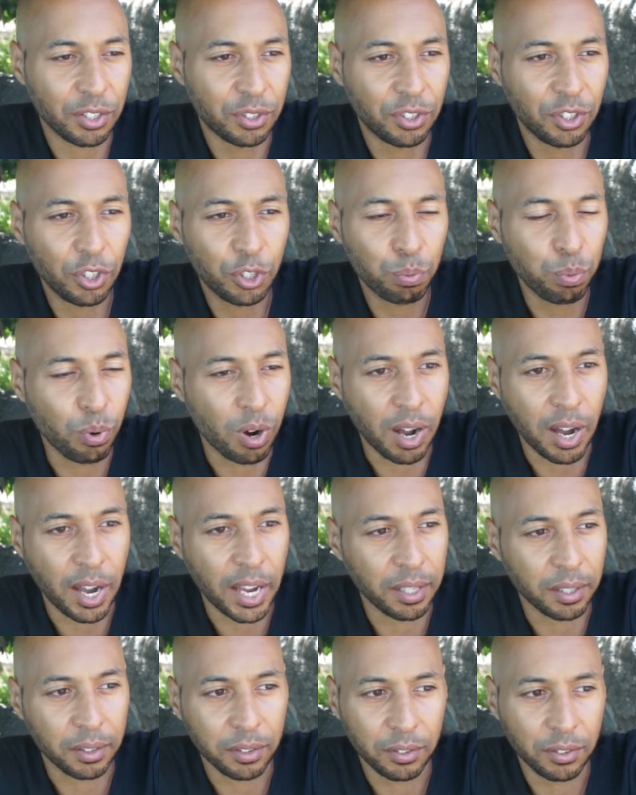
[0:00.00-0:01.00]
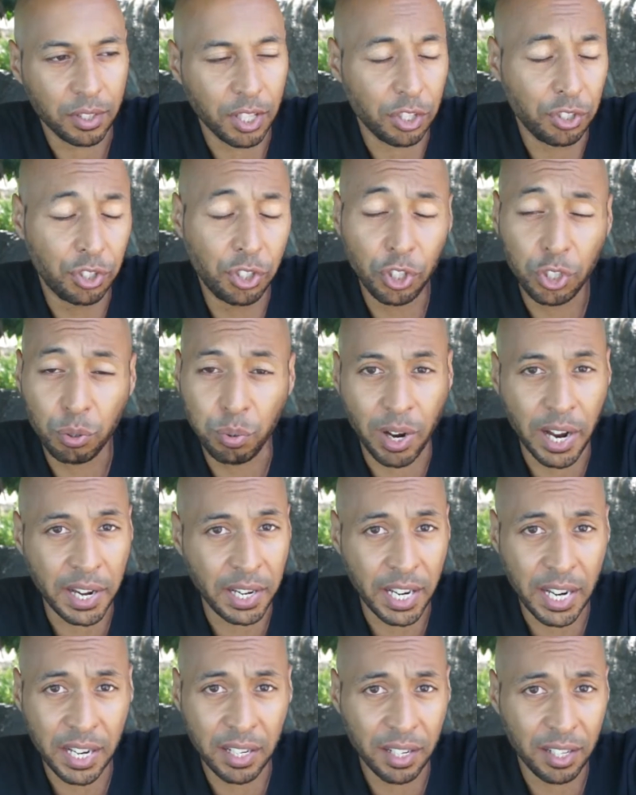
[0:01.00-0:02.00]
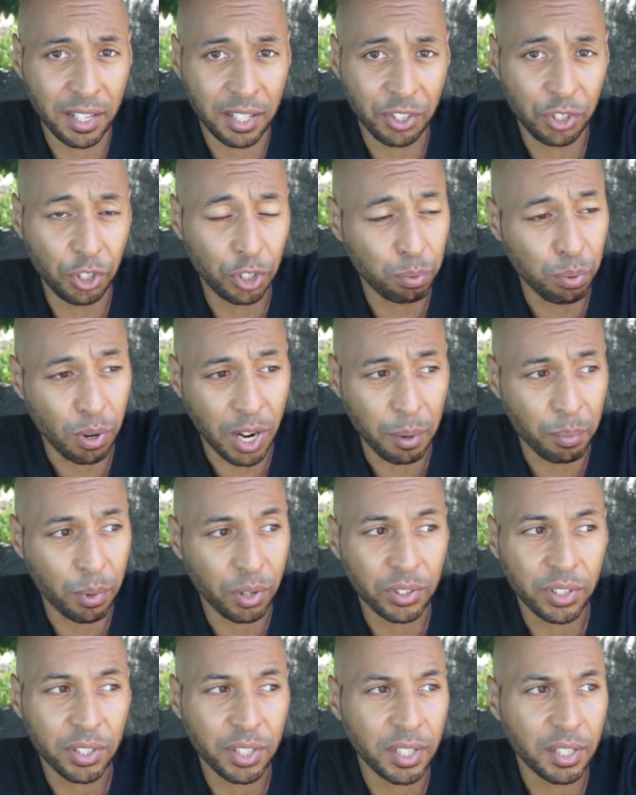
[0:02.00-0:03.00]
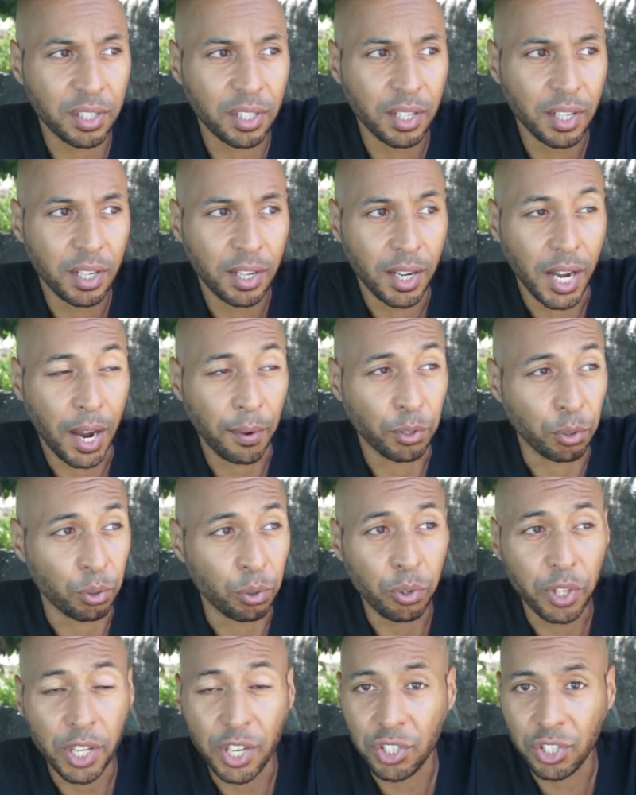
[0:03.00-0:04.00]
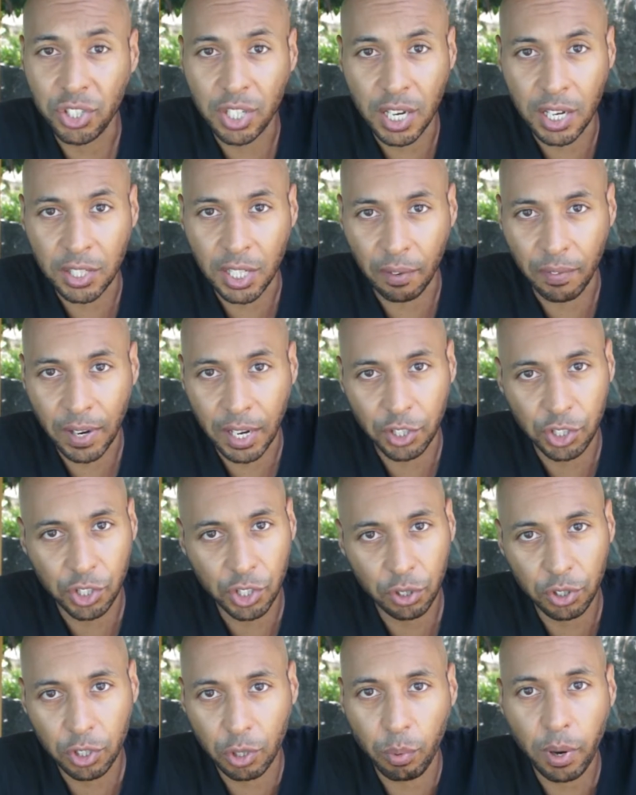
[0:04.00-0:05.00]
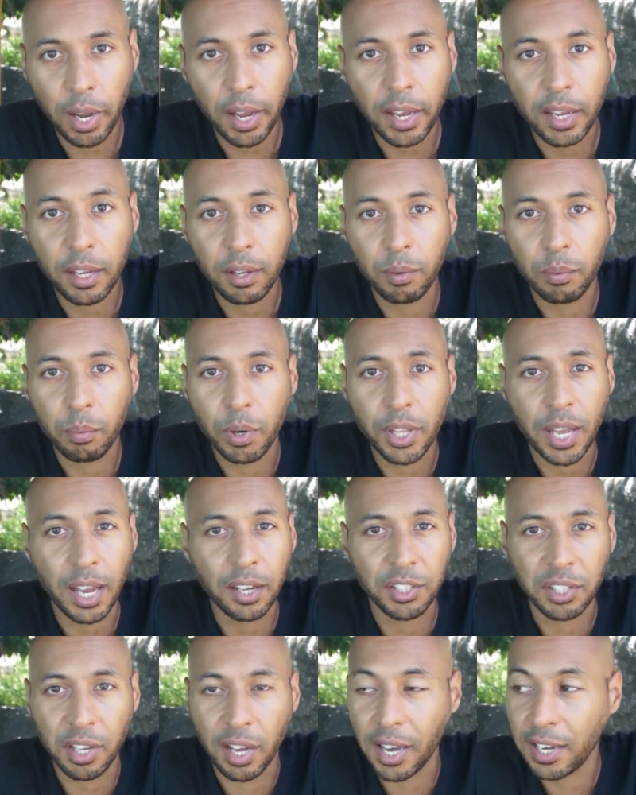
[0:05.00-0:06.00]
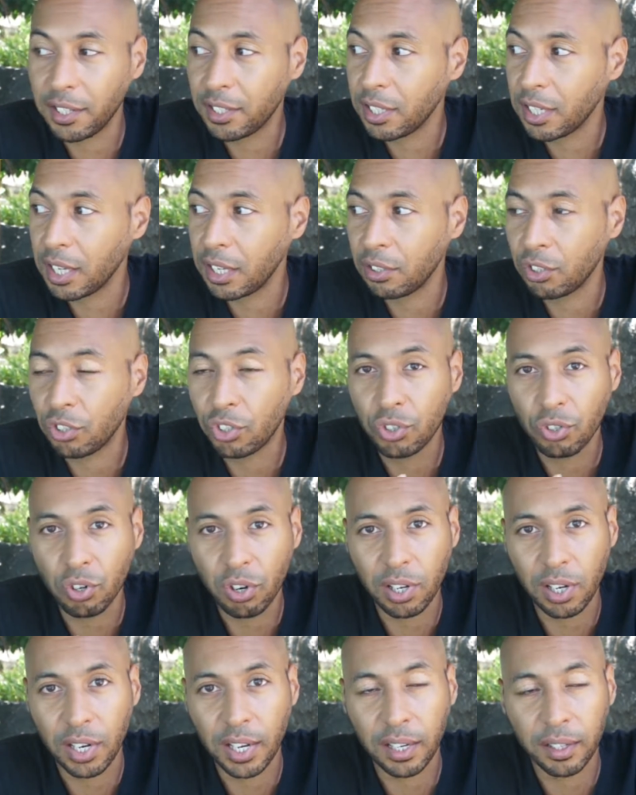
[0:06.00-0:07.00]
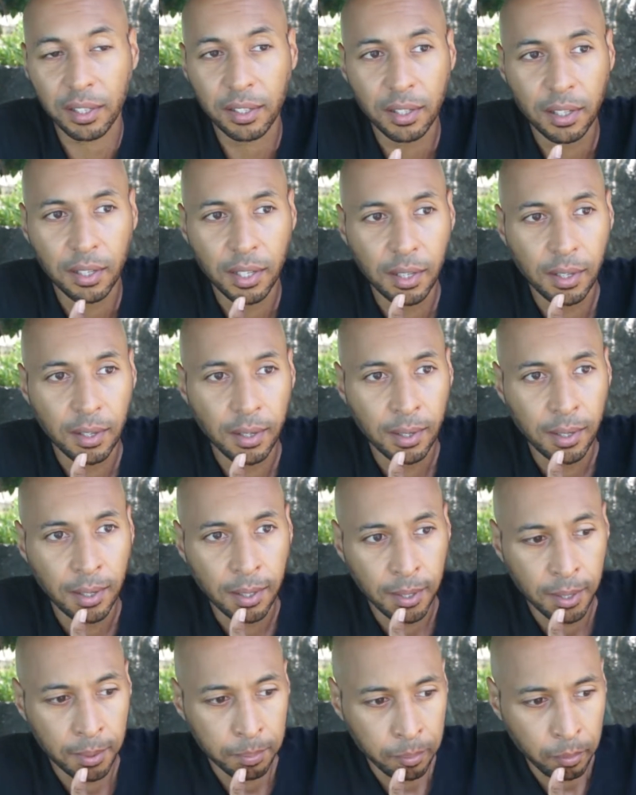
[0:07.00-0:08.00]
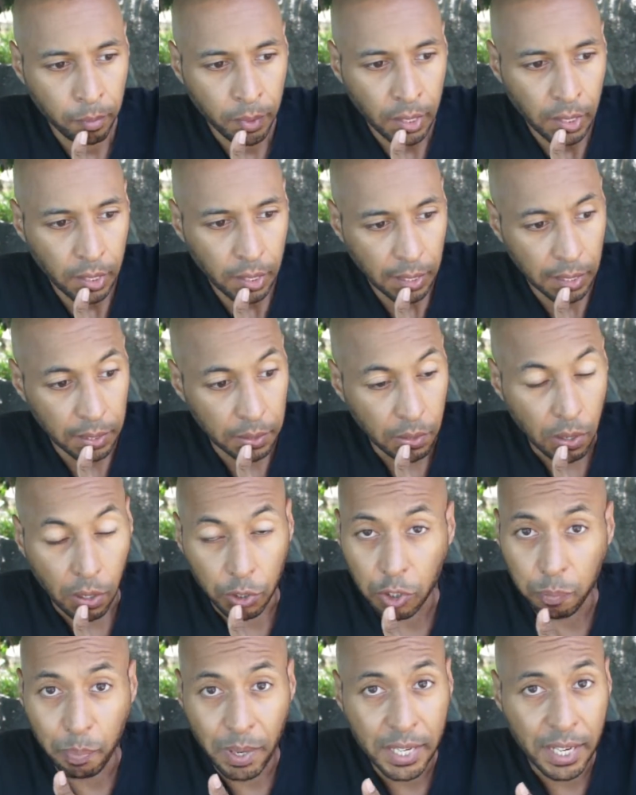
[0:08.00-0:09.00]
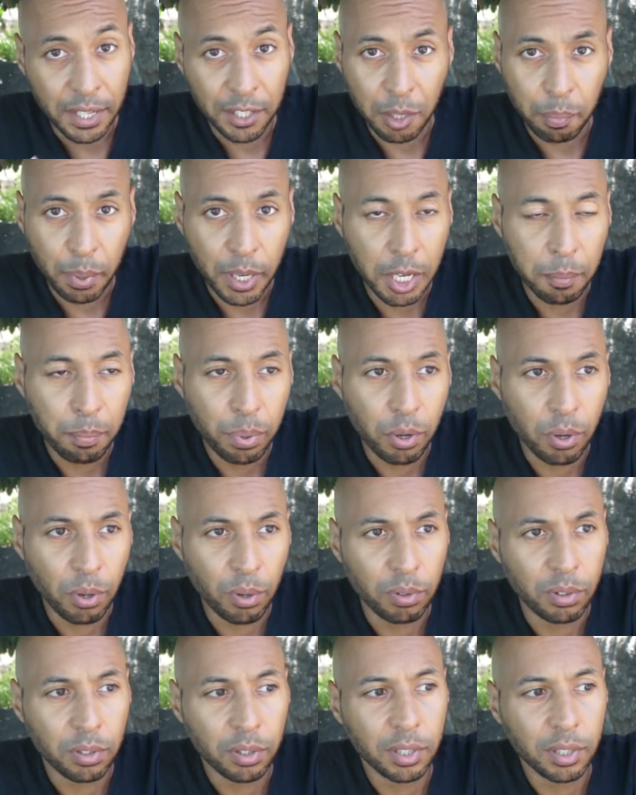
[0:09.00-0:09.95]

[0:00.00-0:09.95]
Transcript: just what we need. It's just what I wanted. After all these years I've had shut away with anxiety and struggling and not speaking to people,